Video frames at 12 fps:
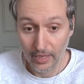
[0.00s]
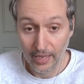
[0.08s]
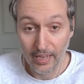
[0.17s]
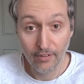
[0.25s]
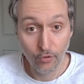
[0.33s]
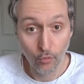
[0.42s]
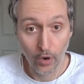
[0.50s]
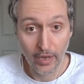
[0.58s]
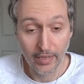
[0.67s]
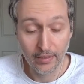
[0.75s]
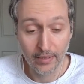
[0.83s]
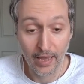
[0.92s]
either
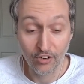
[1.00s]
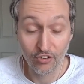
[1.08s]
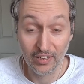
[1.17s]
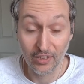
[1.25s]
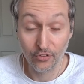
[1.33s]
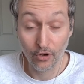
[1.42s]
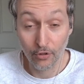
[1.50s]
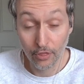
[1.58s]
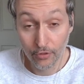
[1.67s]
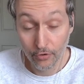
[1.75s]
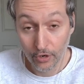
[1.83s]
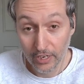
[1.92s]
way. Actually, it's got
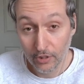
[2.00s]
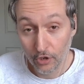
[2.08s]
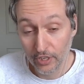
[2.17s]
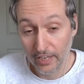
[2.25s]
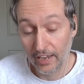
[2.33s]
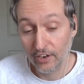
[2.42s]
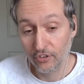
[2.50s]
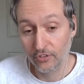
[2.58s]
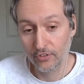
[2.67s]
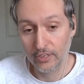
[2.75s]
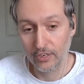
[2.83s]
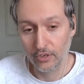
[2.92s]
3 locations
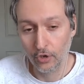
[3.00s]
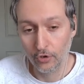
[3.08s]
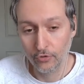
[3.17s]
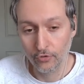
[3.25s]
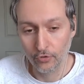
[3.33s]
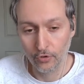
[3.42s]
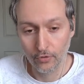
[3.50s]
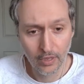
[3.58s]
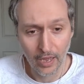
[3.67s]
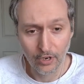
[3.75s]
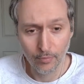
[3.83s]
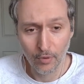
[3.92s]
it can go to.
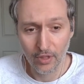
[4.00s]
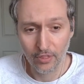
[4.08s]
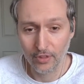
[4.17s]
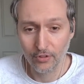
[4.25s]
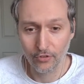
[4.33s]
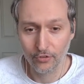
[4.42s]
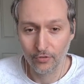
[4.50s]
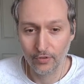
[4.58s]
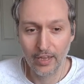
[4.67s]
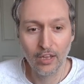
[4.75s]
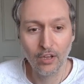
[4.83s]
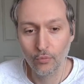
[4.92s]
And you might think to yourself,
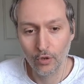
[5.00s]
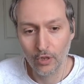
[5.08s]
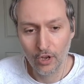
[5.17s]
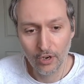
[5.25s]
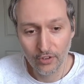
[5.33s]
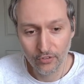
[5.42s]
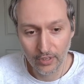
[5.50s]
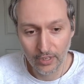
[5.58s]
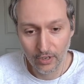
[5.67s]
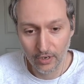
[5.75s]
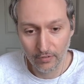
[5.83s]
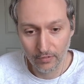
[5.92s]
hang on, well I only see
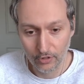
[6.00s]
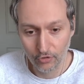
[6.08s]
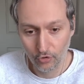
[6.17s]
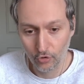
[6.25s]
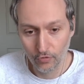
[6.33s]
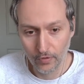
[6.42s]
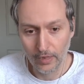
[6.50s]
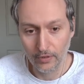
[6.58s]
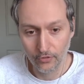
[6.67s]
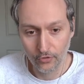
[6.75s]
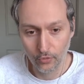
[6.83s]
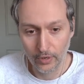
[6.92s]
kind of like 2 valid
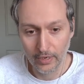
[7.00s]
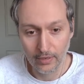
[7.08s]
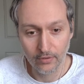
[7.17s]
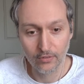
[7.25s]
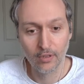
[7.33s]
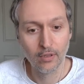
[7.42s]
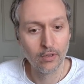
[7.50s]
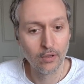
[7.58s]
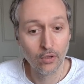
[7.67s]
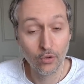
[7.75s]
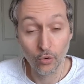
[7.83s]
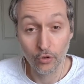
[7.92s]
squares.
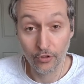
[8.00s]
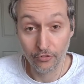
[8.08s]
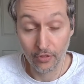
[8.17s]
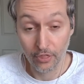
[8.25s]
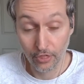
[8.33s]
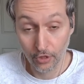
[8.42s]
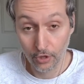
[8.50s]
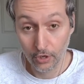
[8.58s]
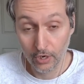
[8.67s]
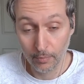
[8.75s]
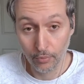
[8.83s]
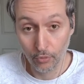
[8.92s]
Well, there's a third
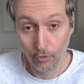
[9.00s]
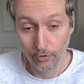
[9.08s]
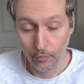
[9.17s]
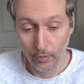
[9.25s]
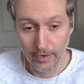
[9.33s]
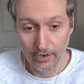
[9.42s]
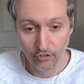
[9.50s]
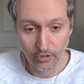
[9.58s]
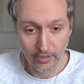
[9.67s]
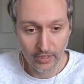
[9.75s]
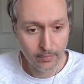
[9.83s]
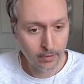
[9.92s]
important one
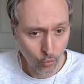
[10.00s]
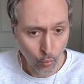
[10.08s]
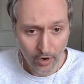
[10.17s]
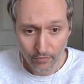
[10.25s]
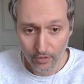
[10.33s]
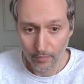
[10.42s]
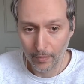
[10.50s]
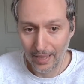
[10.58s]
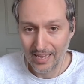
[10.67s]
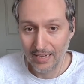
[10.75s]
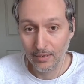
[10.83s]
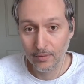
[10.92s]
actually. One of the
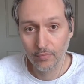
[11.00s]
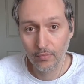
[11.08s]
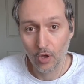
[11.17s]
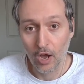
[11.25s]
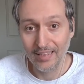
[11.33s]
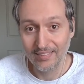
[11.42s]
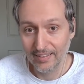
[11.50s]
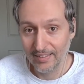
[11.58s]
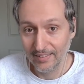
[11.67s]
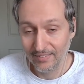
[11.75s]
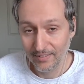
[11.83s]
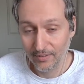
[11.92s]
main
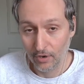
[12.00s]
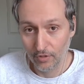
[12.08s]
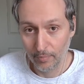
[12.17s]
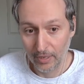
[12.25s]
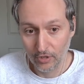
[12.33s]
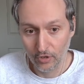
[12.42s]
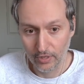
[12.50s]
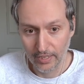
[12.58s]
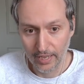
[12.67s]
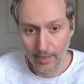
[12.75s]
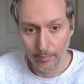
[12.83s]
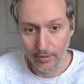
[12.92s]
ideas of the Benko
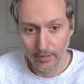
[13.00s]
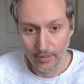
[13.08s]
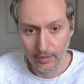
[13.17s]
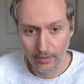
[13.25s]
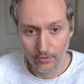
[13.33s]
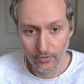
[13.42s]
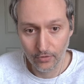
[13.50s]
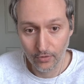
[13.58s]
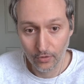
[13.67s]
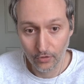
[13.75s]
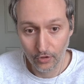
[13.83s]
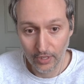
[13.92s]
Gambit is
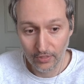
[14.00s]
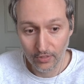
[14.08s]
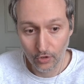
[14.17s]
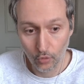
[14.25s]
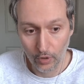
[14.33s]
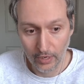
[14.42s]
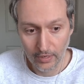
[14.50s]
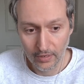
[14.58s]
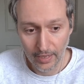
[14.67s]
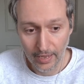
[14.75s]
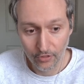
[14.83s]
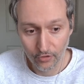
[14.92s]
to get the queen
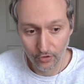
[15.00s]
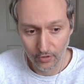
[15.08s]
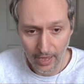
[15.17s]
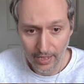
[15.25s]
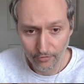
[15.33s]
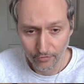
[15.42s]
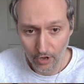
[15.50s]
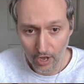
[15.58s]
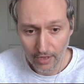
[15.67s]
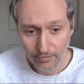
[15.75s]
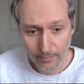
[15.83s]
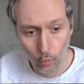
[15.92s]
out to
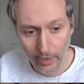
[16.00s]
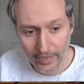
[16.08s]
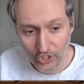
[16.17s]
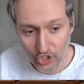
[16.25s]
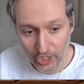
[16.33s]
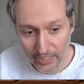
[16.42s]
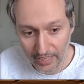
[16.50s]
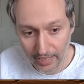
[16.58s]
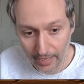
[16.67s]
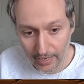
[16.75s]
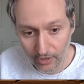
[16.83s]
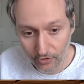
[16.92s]
a5, where she
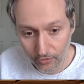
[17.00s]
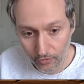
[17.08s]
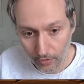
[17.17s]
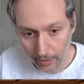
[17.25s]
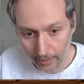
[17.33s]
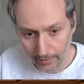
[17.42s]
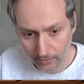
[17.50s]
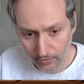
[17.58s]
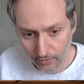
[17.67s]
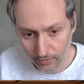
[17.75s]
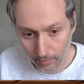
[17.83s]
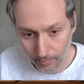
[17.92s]
x-rays
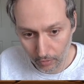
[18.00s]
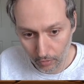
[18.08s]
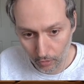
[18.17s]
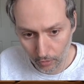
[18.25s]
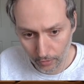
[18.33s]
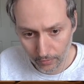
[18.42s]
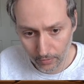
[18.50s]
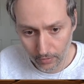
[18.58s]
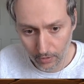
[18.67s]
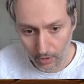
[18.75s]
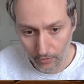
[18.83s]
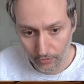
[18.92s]
the pawn on